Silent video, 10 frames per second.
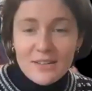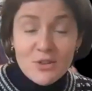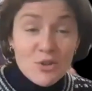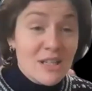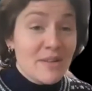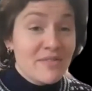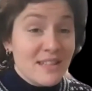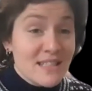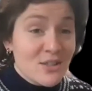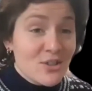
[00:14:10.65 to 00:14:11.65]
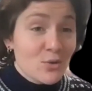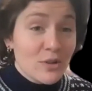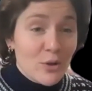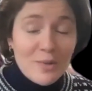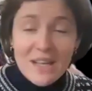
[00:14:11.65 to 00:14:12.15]
So do tell me if these are just all
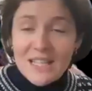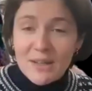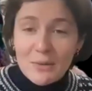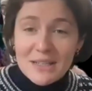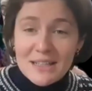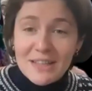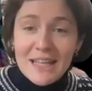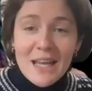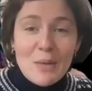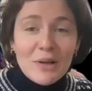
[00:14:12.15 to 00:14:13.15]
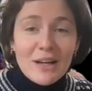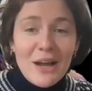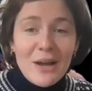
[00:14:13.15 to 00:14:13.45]
of your mates, by the way, Devi. But